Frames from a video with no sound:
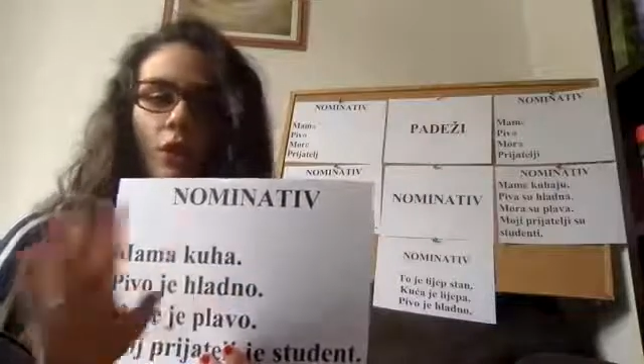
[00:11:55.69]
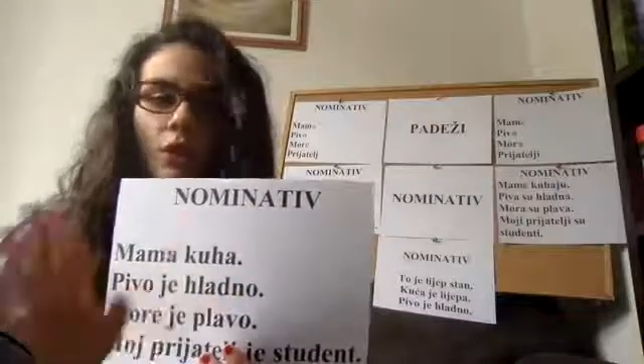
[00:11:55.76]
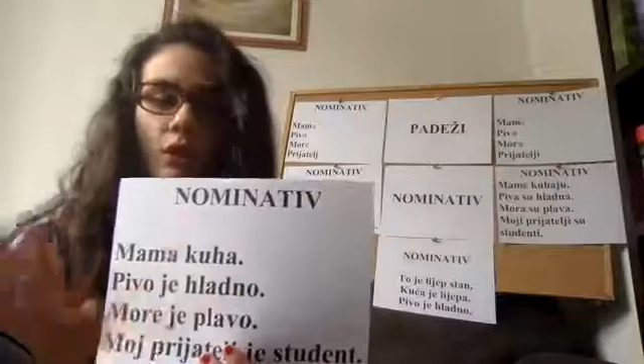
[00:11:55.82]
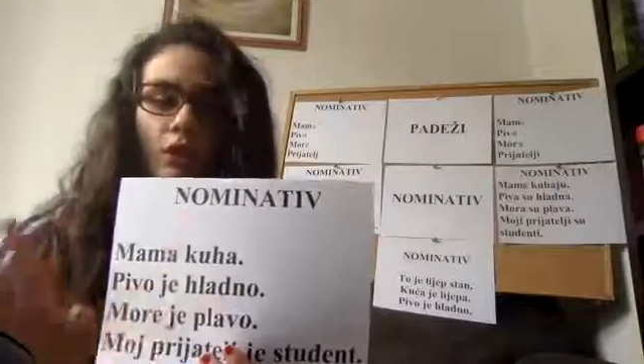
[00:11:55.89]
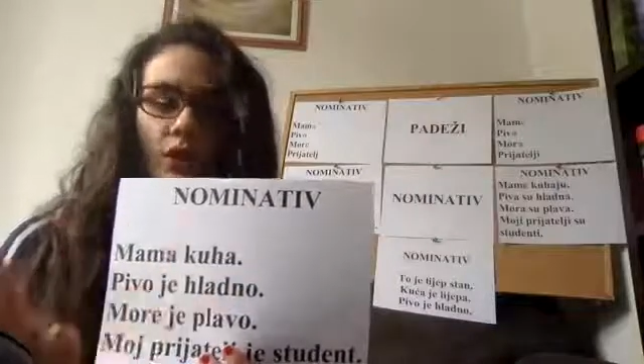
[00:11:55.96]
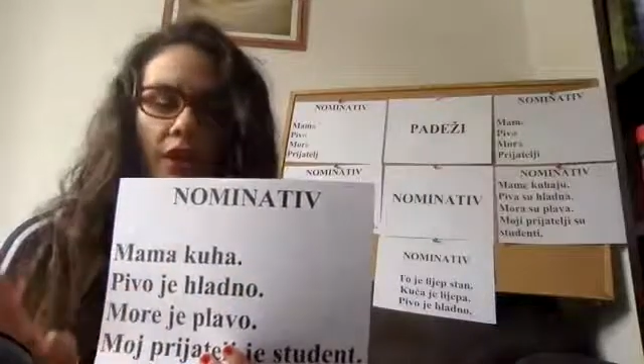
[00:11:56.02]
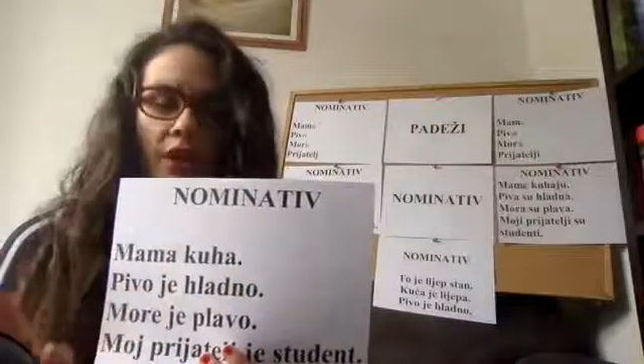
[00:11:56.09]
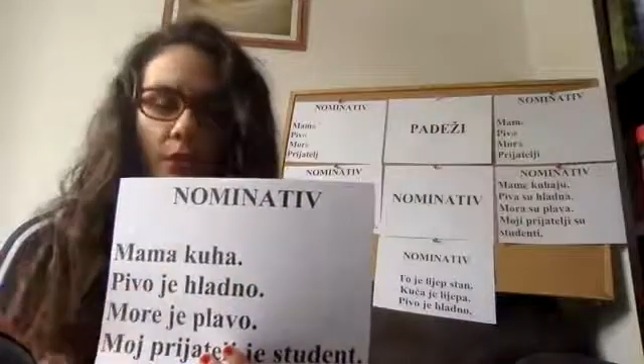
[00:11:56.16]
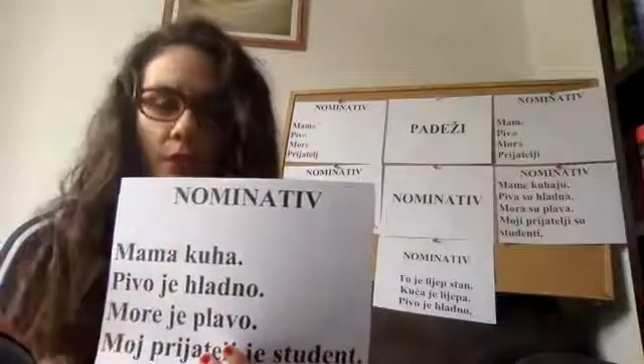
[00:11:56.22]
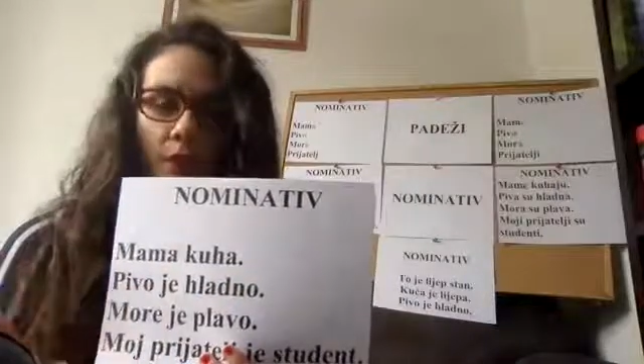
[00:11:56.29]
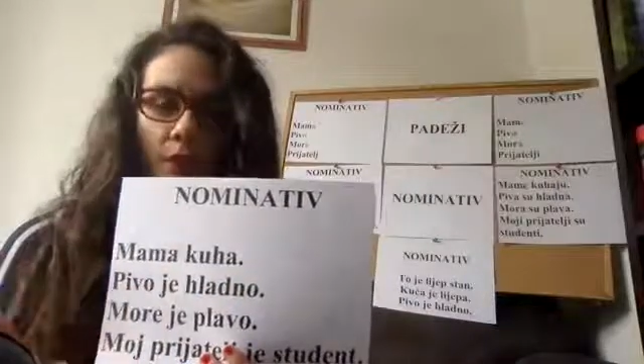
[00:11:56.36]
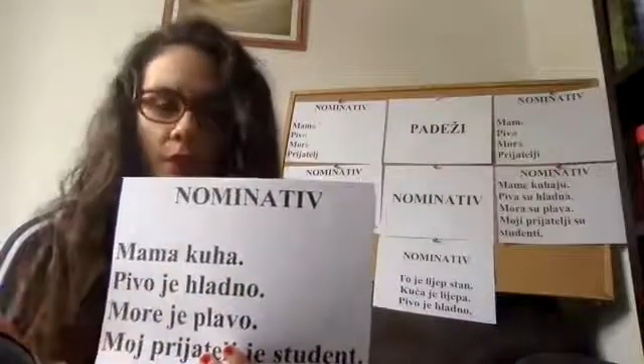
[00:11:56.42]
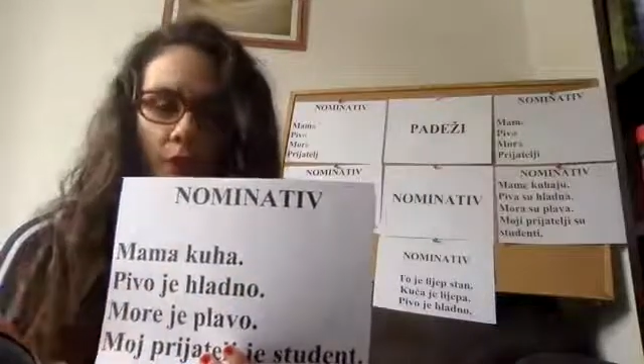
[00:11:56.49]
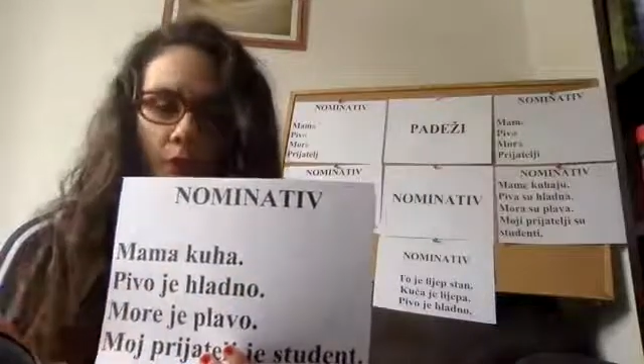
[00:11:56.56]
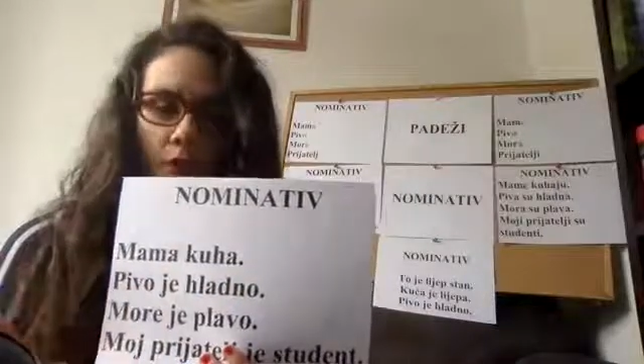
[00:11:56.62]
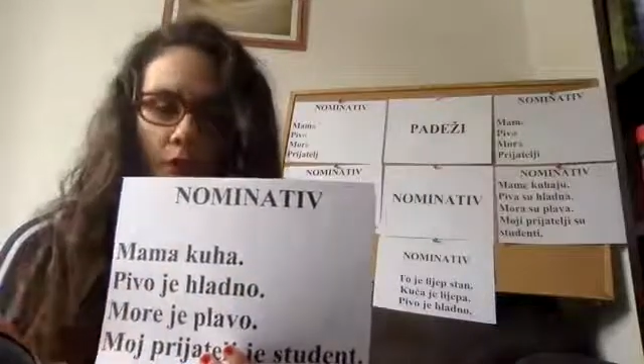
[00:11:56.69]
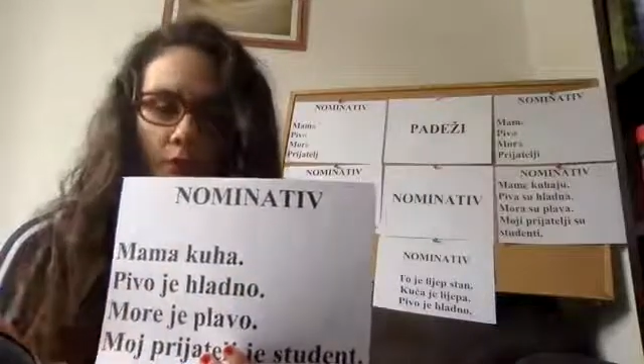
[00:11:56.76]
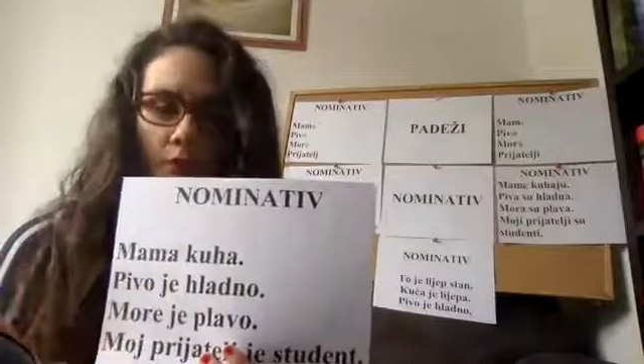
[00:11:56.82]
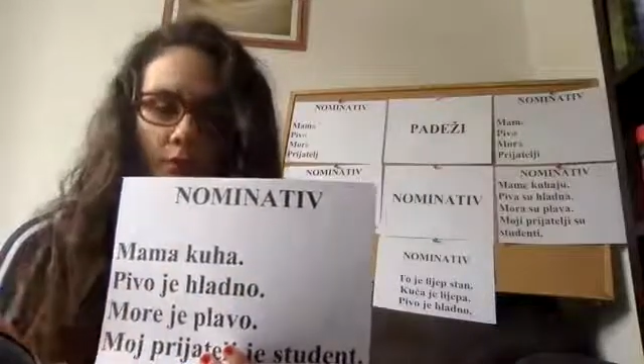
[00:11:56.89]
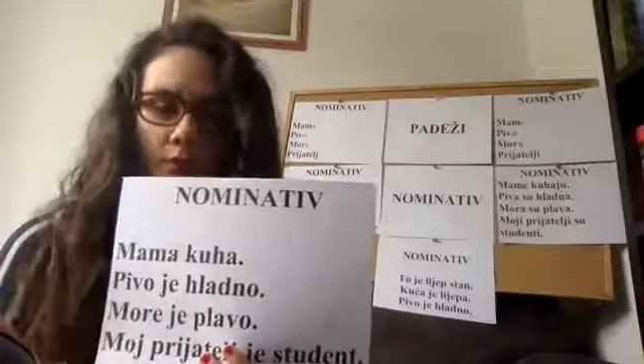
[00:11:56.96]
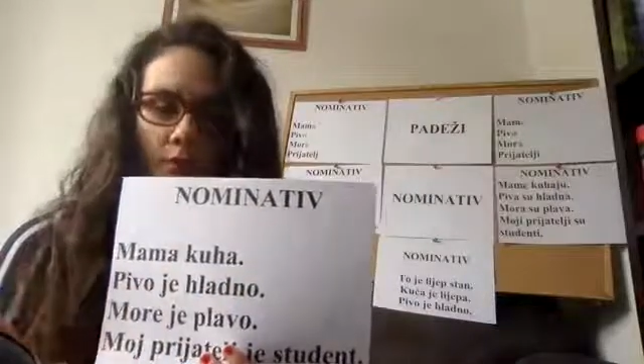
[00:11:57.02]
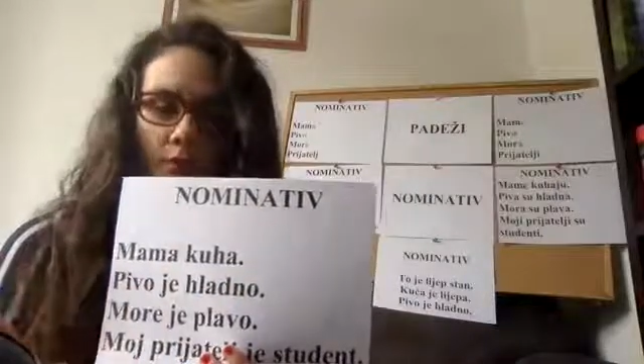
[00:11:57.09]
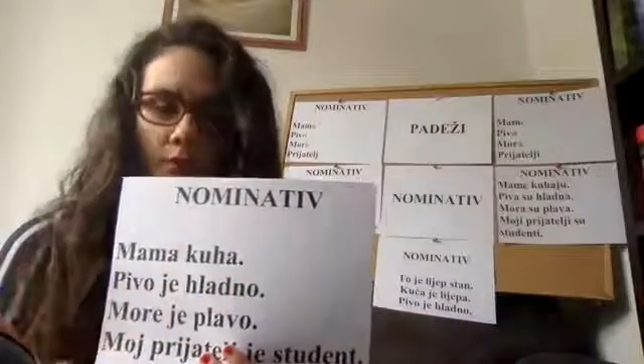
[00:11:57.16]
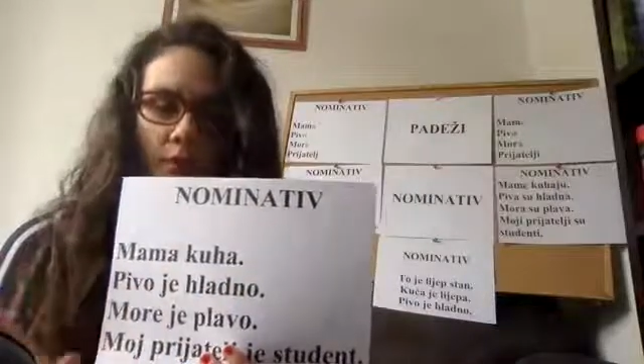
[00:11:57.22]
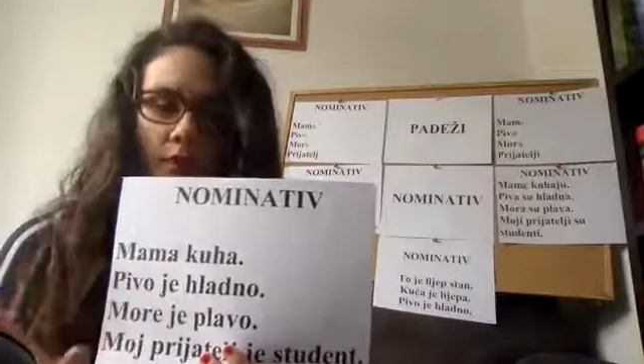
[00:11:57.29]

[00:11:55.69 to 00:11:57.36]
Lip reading: also has to be in neutral.